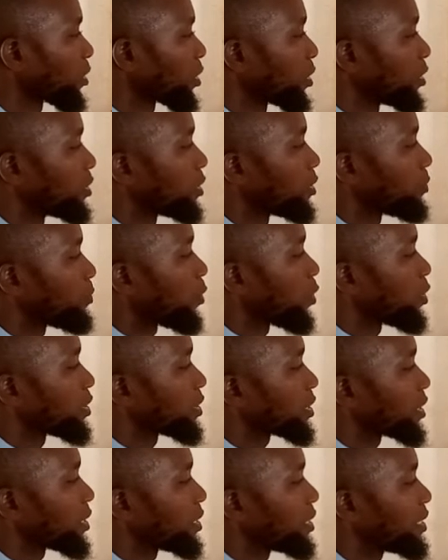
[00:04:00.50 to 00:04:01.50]
the
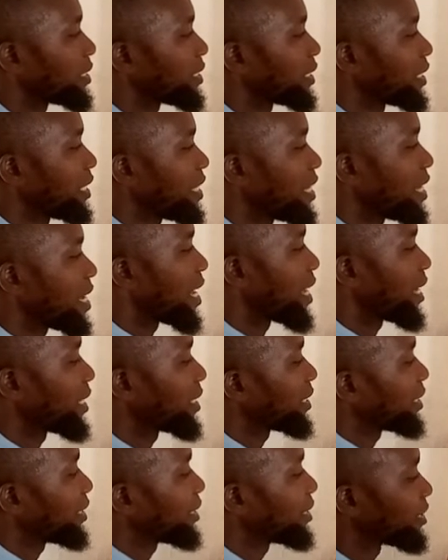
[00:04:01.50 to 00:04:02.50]
point D
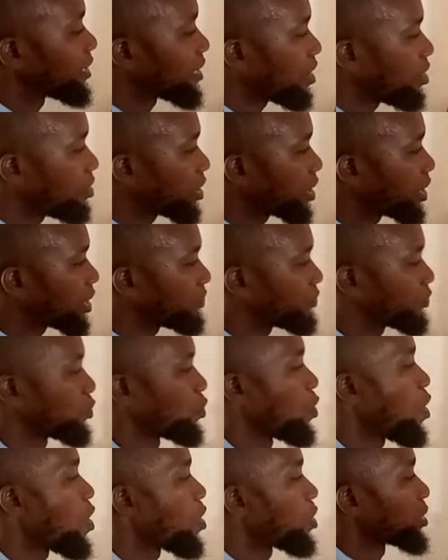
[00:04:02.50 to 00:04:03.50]
here now gives
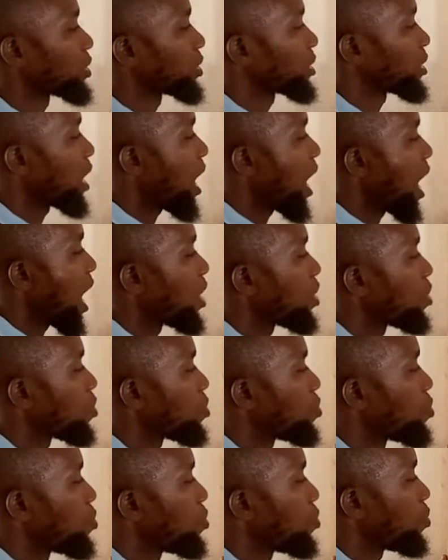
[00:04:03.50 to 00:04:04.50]
to us
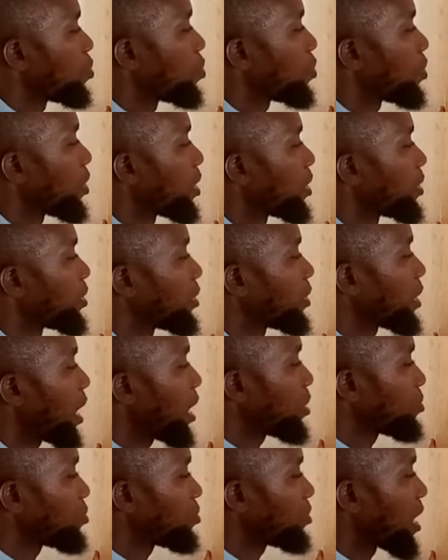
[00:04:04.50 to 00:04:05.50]
angle
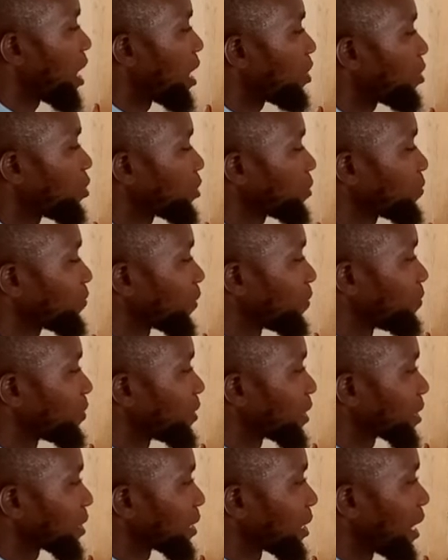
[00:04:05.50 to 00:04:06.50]
that runs from
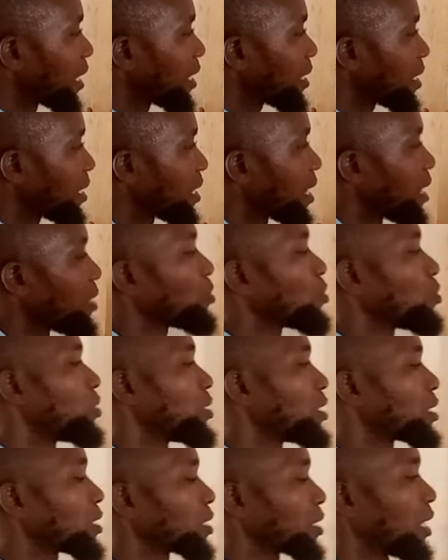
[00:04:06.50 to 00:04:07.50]
this line down
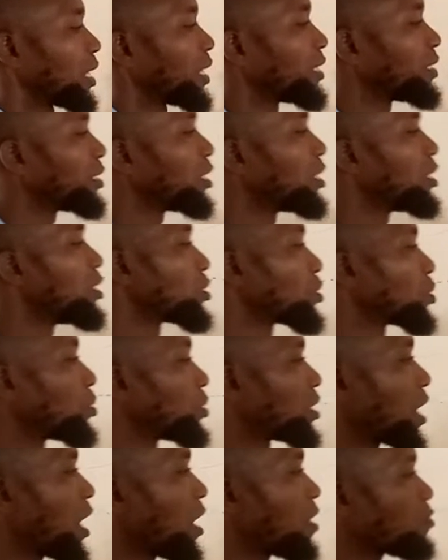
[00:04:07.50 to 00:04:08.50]
to this line. So
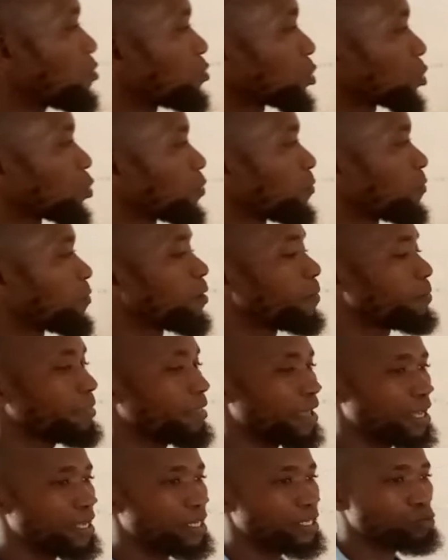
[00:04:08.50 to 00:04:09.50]
the angle so formed
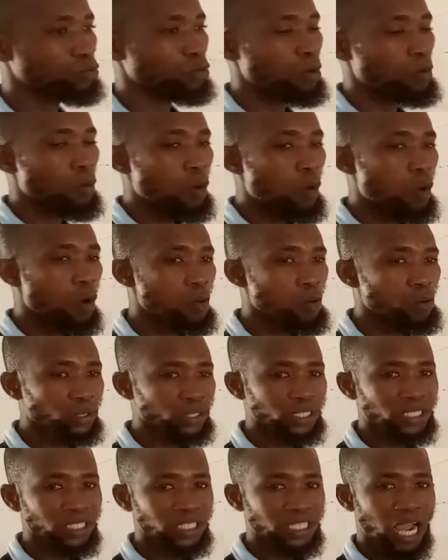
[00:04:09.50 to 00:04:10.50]
there is what we call
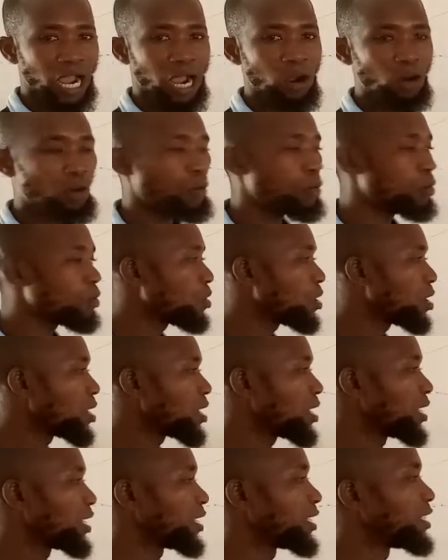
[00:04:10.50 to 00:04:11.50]
what? The angle
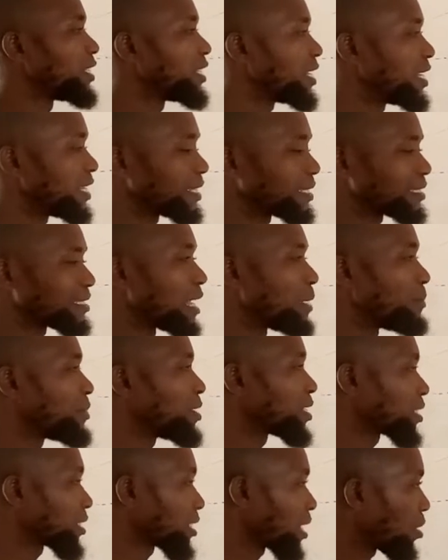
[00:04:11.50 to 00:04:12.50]
in a
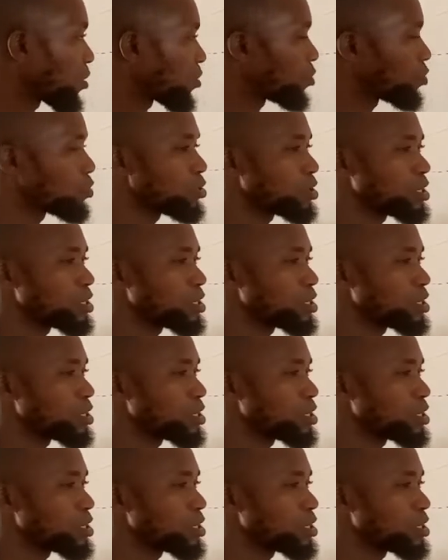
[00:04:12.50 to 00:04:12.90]
semicircle.